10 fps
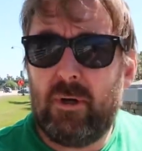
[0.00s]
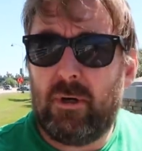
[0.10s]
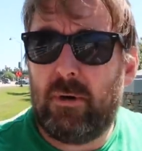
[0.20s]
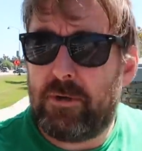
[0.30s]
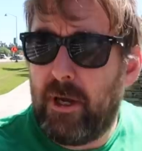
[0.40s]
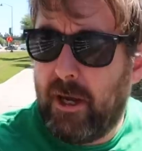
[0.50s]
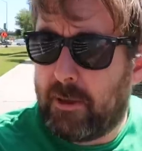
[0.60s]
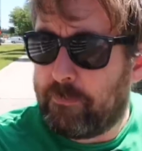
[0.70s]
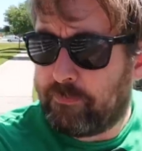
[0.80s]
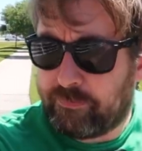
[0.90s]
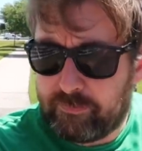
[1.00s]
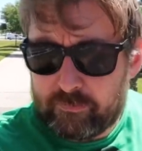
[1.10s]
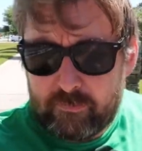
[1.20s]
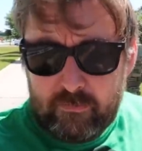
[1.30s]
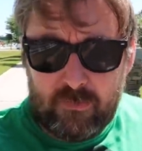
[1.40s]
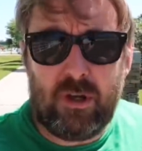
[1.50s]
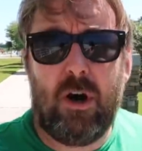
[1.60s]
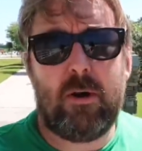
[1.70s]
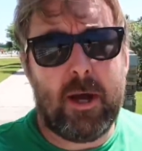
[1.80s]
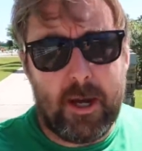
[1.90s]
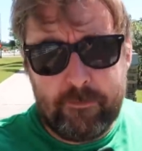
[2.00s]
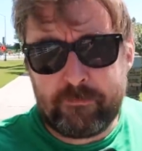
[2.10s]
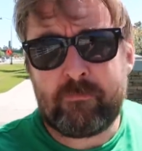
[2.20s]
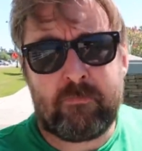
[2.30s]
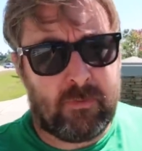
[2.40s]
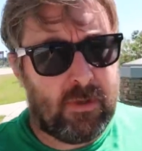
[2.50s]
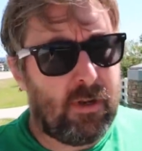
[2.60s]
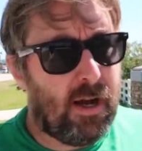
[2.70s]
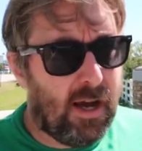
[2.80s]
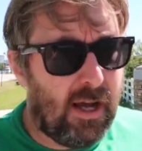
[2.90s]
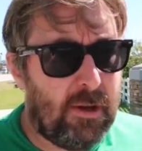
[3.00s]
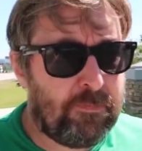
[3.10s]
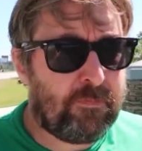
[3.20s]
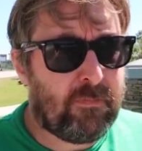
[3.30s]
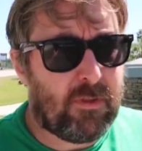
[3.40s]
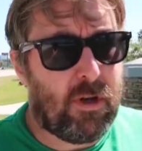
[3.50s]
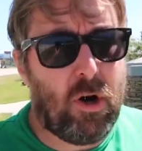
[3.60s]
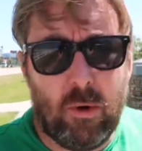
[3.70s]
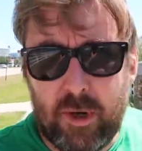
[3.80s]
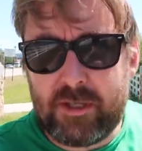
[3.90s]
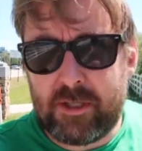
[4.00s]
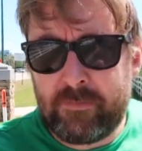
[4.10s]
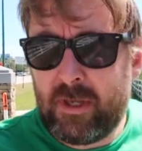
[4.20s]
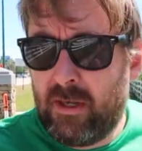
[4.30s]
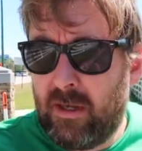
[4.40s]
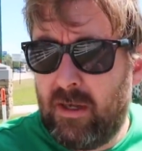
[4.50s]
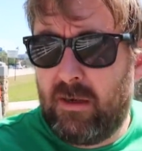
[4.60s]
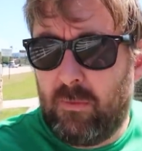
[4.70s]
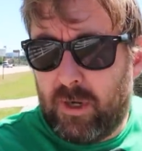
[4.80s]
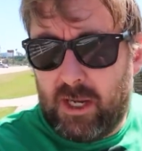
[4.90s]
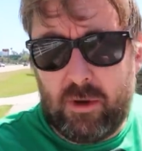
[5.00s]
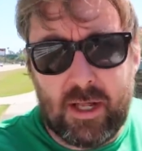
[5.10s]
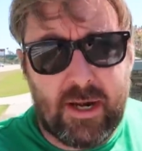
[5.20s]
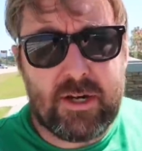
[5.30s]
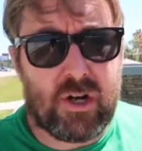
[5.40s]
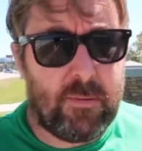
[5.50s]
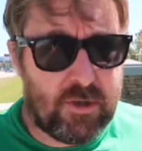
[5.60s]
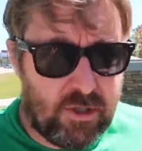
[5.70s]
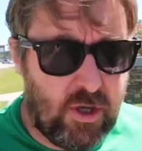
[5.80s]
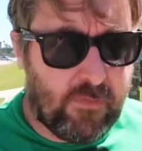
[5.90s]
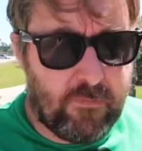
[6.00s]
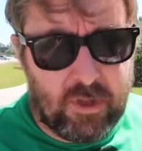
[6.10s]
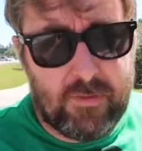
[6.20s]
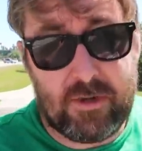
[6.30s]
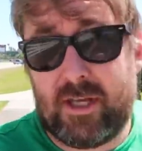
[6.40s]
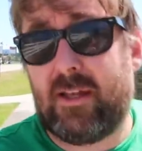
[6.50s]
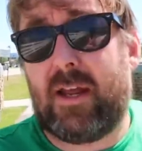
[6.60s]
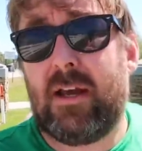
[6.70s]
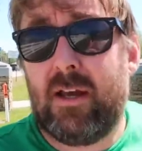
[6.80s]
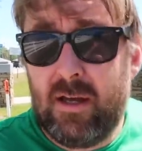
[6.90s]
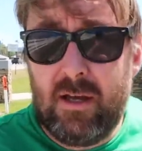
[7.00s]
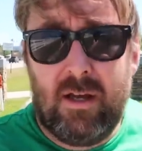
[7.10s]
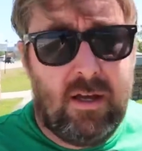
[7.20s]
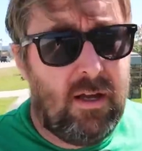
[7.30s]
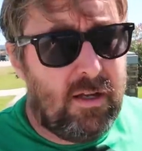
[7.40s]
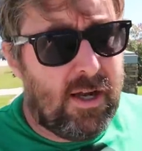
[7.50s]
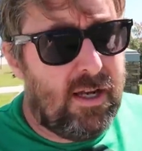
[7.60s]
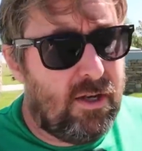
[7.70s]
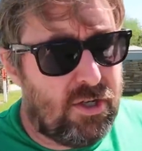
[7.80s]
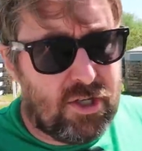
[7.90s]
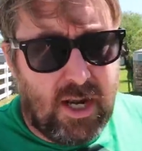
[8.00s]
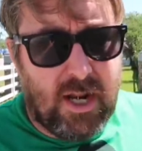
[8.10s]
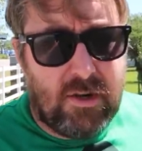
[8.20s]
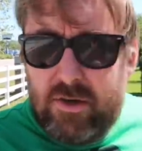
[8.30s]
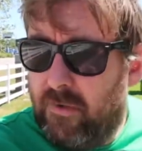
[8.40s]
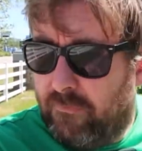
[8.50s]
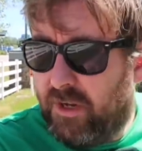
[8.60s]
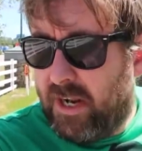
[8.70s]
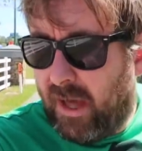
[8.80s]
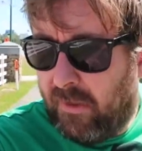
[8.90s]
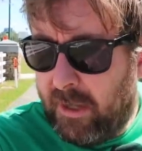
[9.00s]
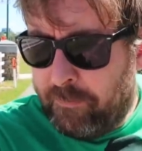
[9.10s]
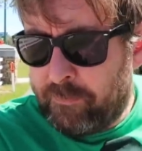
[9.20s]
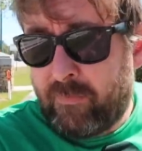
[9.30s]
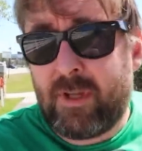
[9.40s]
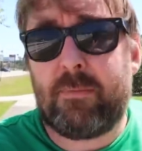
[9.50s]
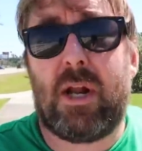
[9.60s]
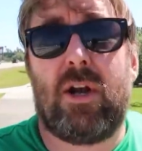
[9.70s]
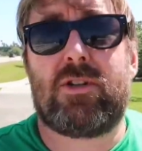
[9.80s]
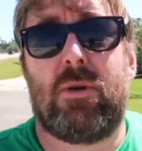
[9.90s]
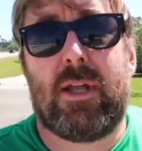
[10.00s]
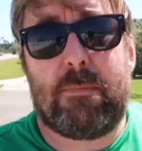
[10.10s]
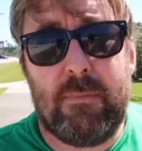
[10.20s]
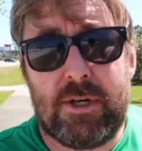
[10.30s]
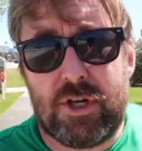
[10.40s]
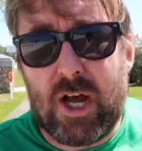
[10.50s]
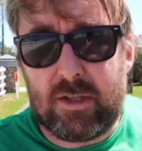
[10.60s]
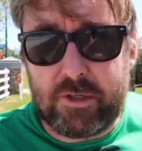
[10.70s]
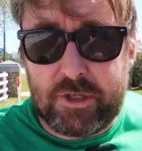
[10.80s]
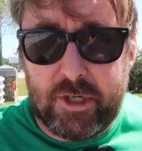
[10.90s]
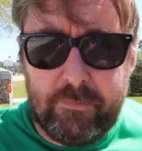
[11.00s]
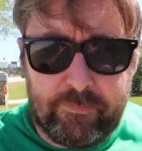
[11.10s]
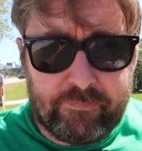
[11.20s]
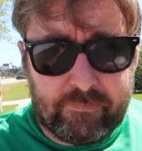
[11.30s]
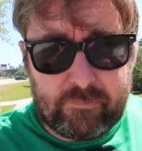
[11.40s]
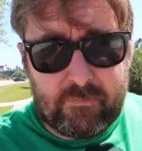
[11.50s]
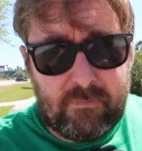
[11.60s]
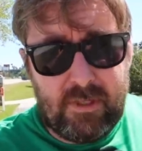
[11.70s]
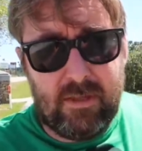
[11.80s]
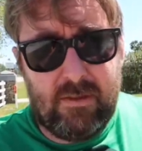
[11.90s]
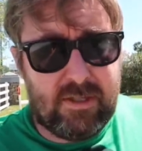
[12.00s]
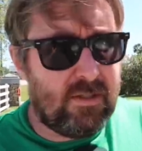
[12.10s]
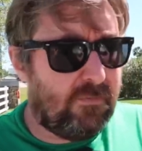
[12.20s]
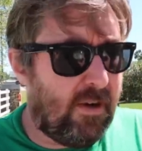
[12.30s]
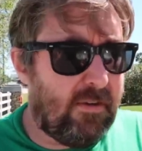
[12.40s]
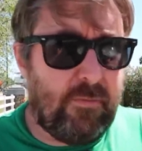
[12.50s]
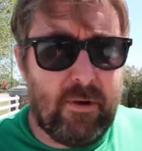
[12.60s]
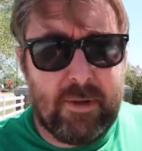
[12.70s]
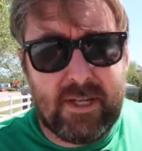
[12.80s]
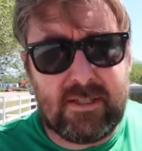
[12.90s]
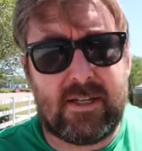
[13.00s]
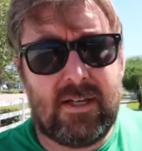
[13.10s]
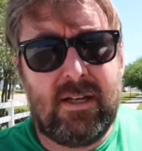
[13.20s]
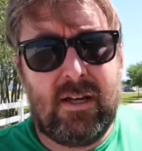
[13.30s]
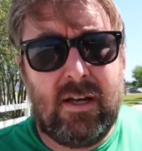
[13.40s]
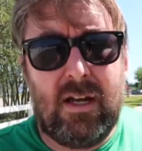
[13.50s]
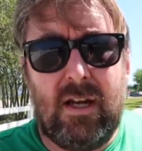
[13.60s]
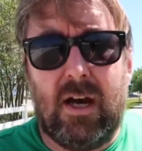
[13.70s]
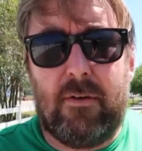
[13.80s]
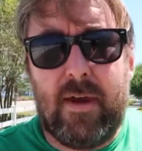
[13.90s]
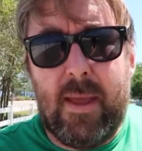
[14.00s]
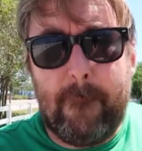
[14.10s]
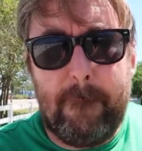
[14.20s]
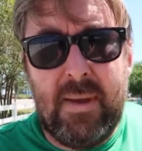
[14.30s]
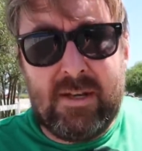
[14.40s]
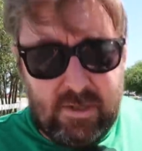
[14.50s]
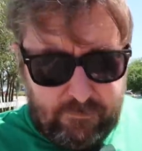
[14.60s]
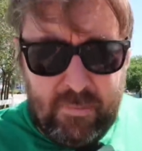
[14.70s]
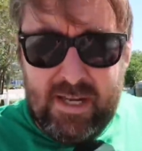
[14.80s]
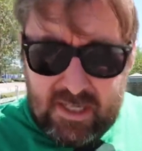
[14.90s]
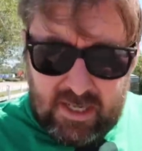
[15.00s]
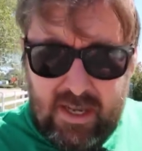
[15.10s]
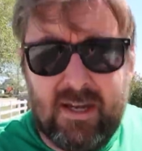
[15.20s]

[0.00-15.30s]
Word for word: Oh, dang. Okay. I always, when I go get ice cream, there's two different flavors. I like kind of your standard vanilla, but I also like mint chocolate chip. This is very reminiscent of a mint, minty.